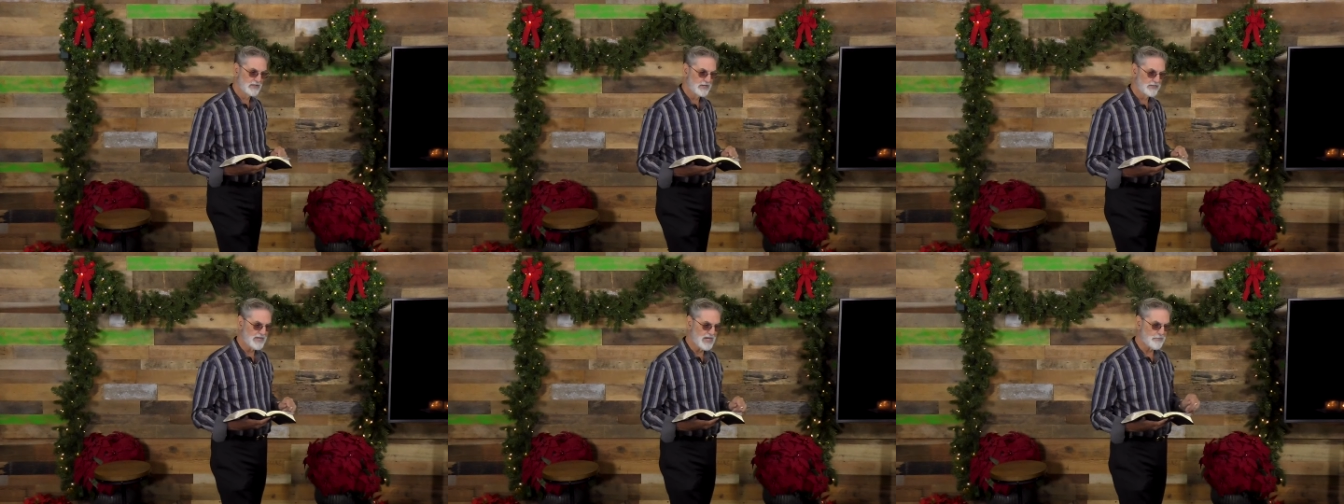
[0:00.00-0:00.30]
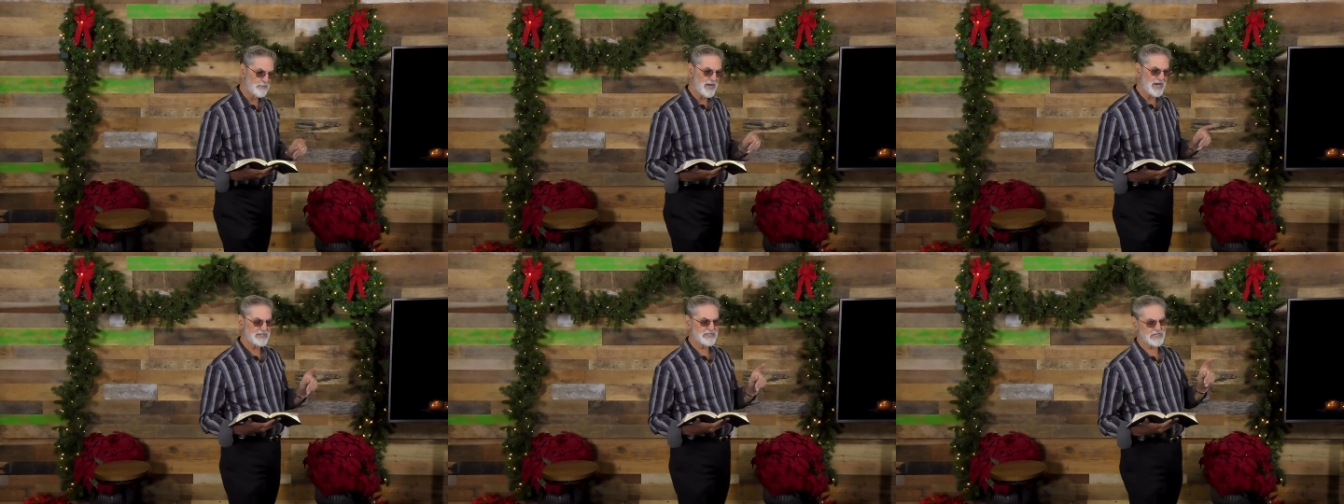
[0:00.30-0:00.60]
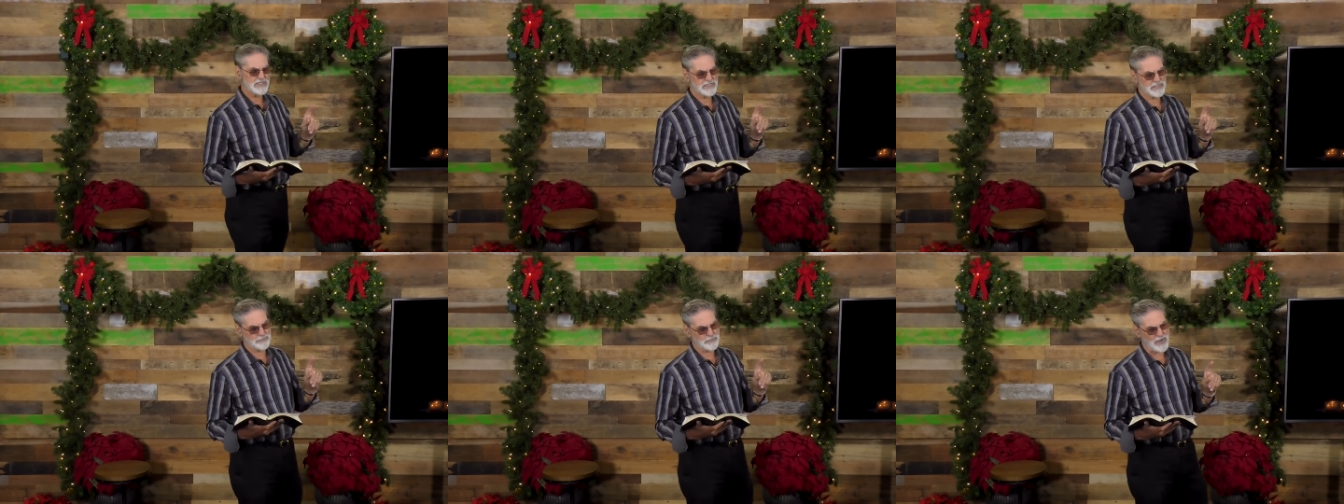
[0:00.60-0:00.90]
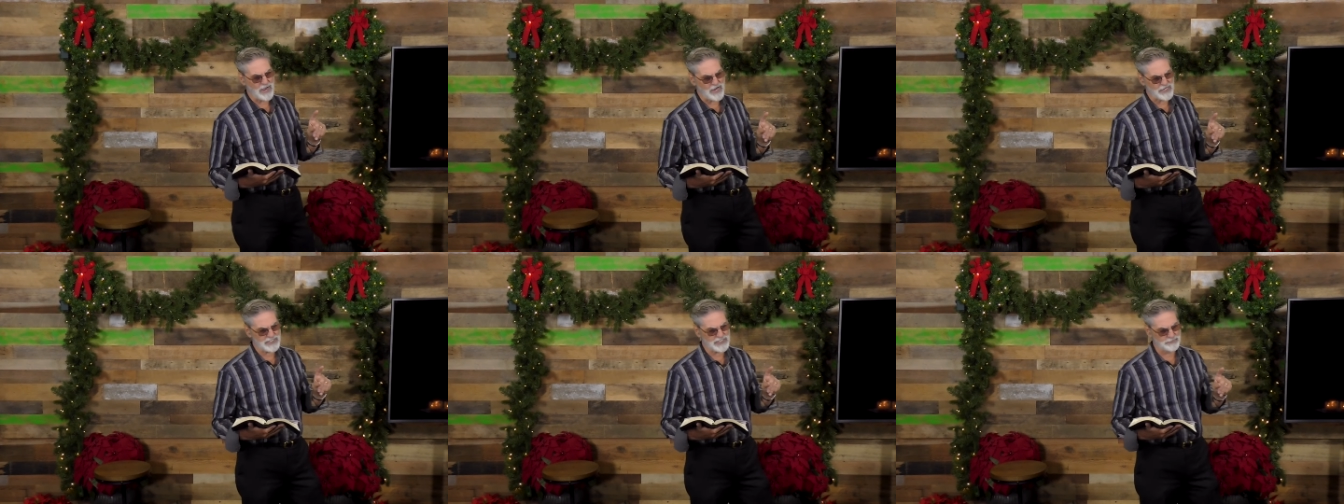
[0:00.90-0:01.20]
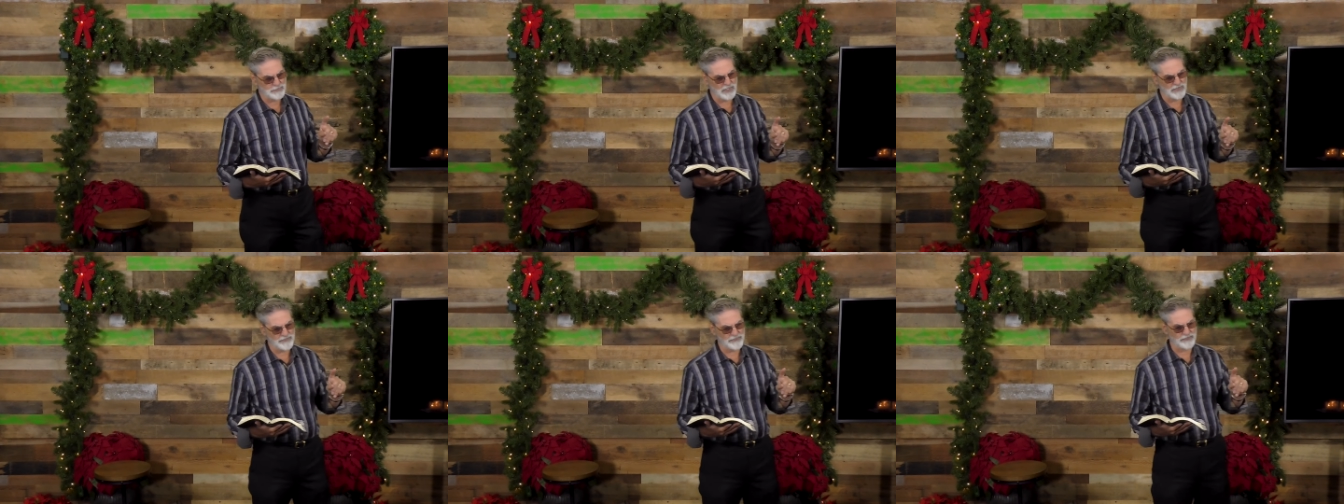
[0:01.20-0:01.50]
That makes it
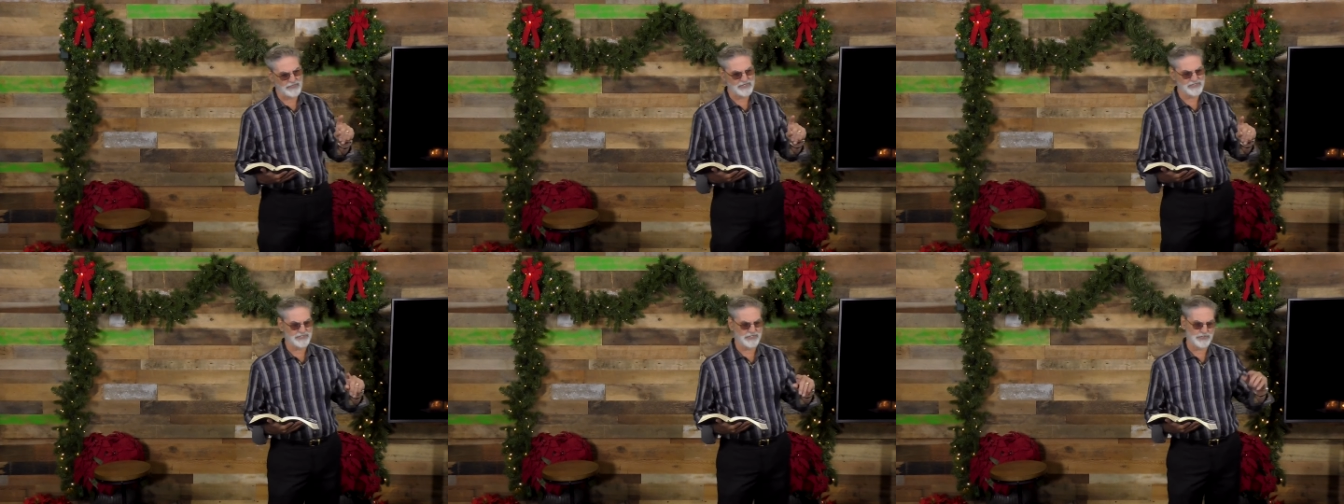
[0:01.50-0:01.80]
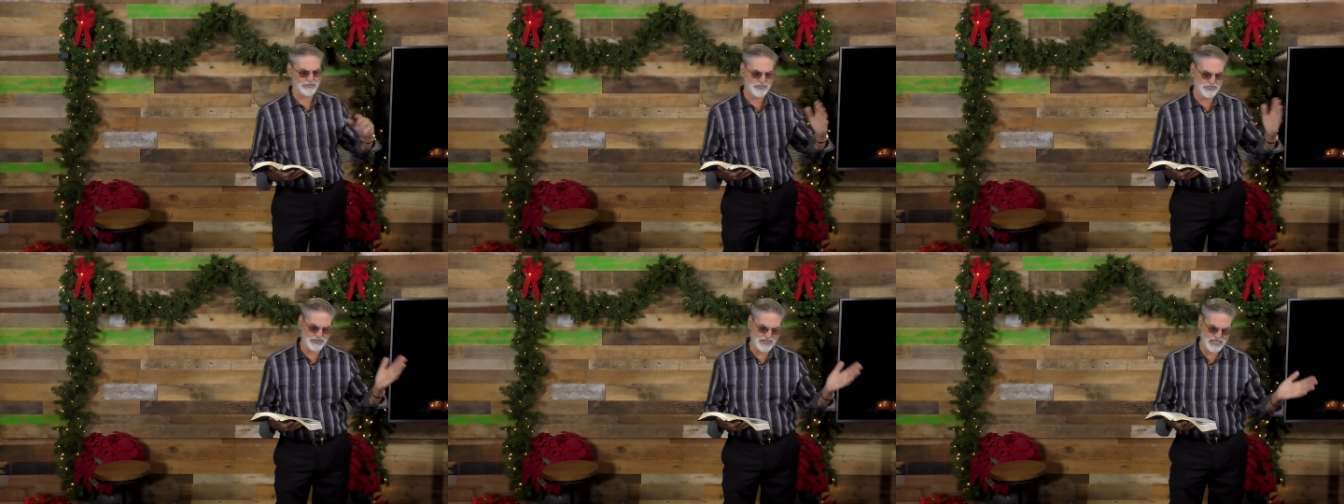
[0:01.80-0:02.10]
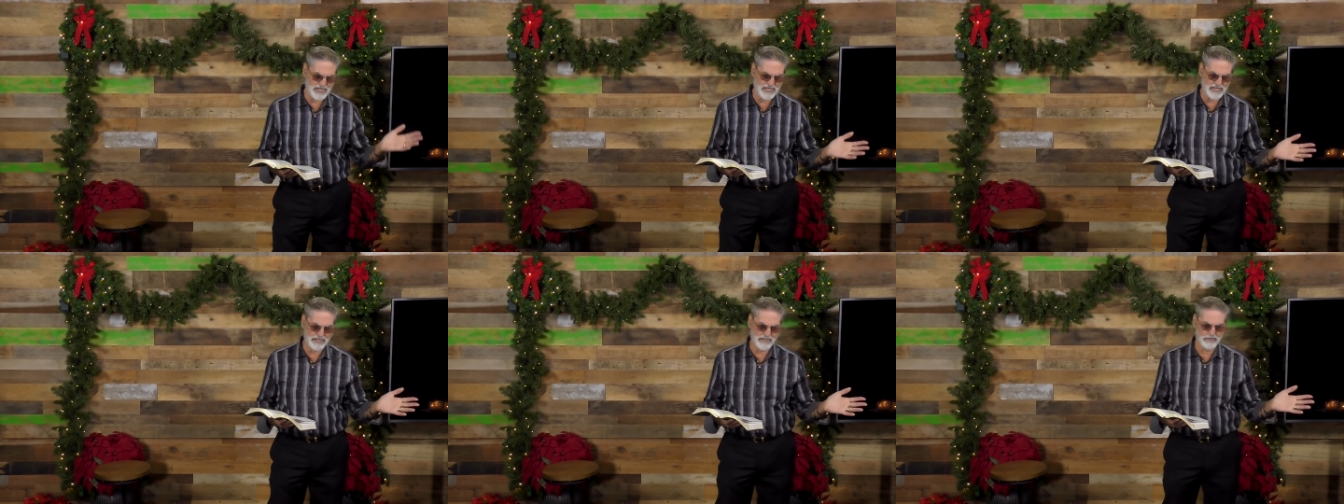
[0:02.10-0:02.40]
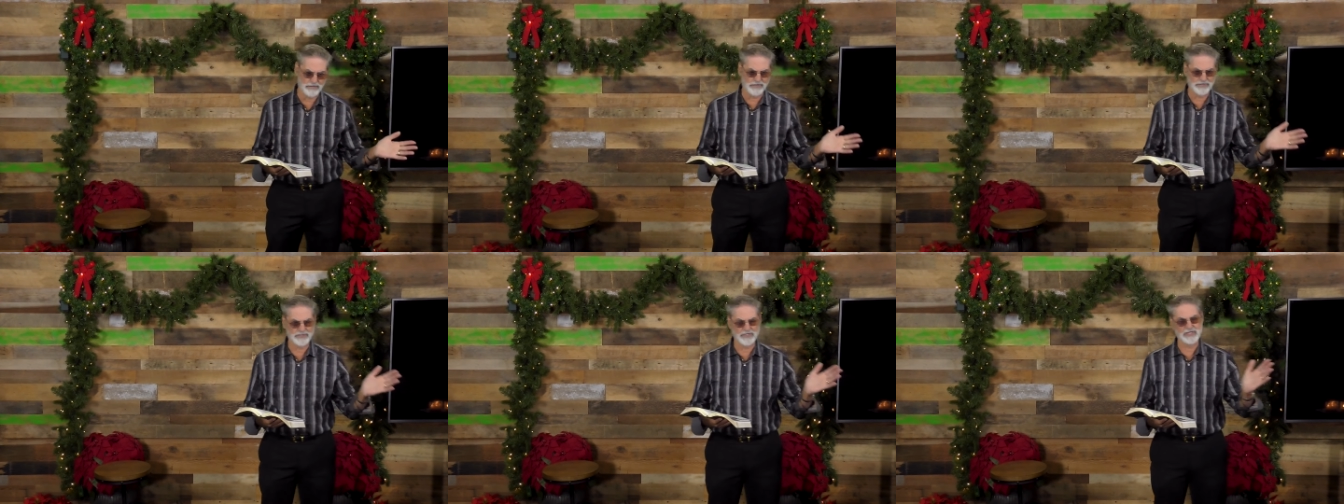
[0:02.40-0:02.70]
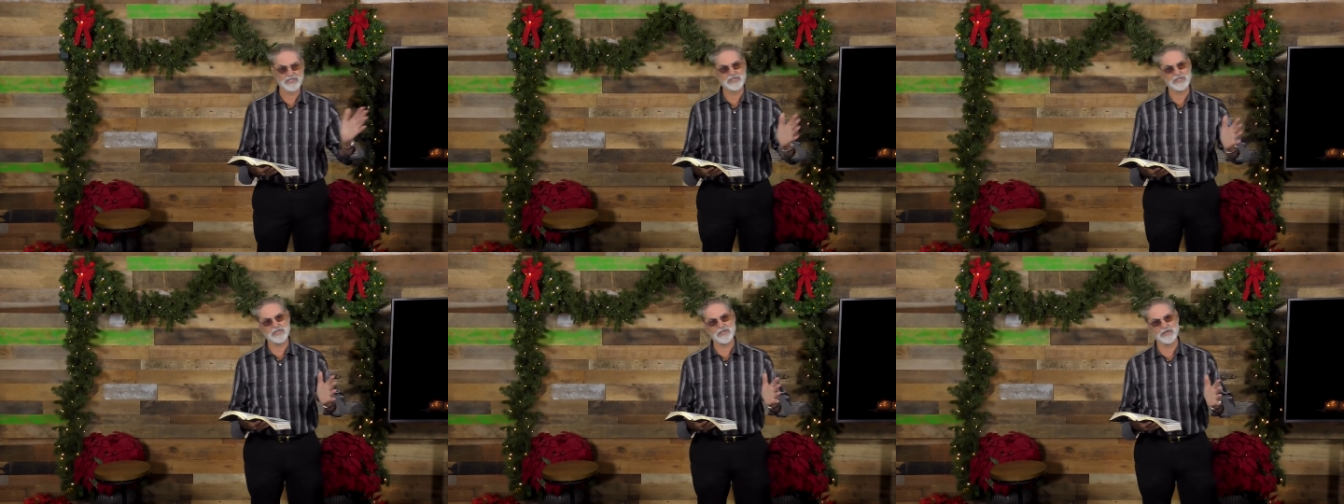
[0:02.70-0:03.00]
possible for us to see or to
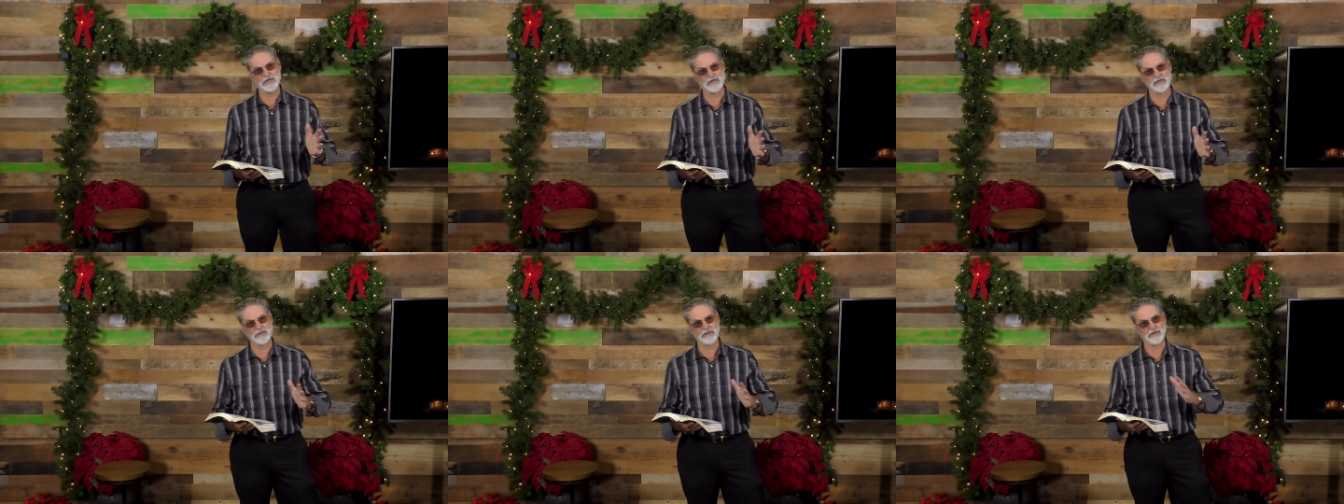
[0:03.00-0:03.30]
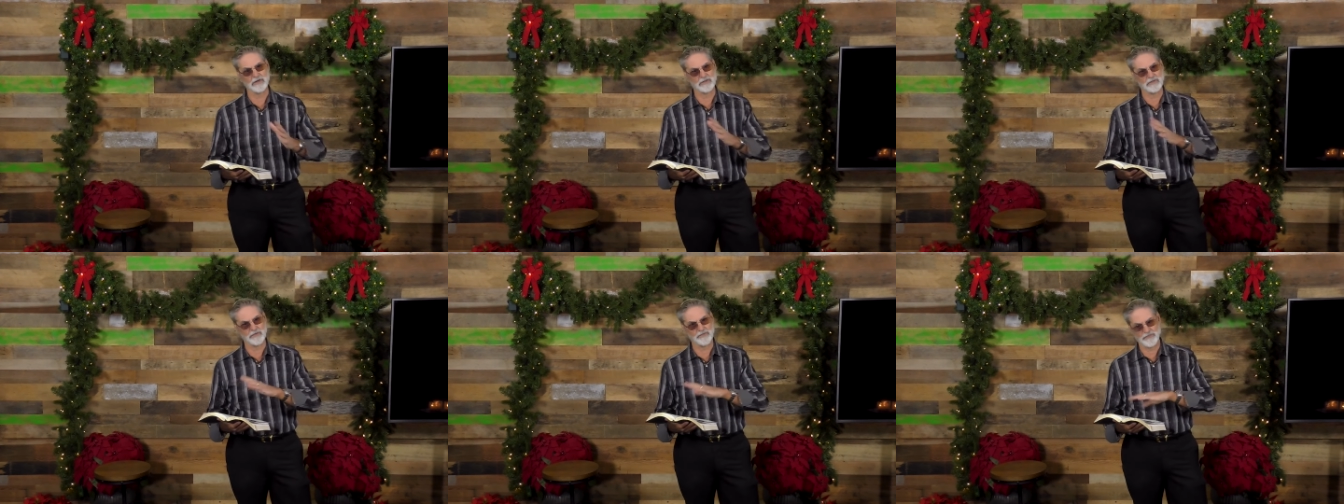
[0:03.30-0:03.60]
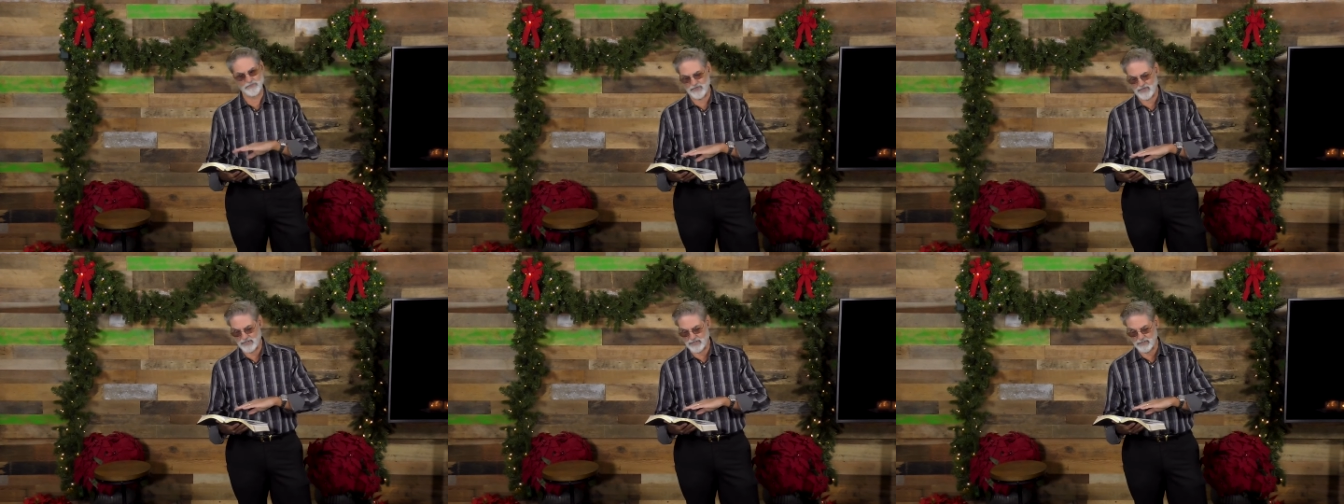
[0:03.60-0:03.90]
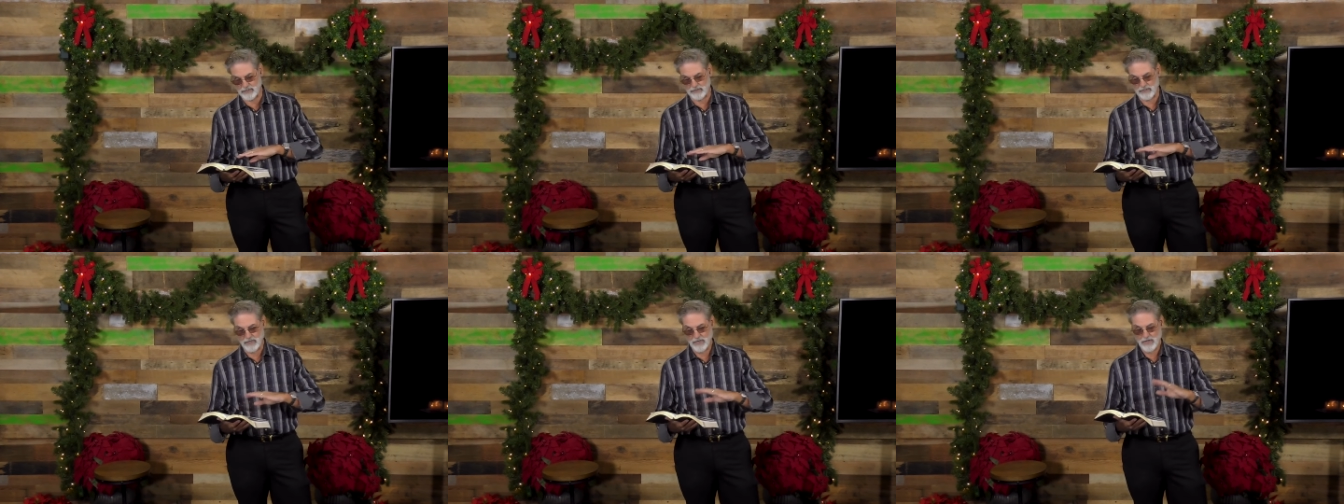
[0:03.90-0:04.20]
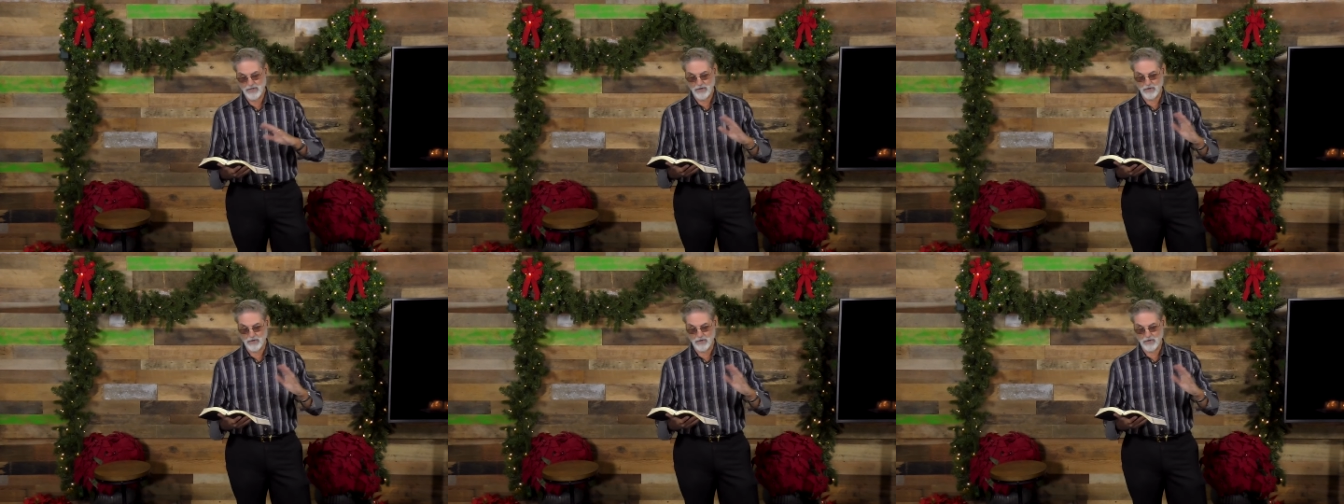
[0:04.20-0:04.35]
hear or to feel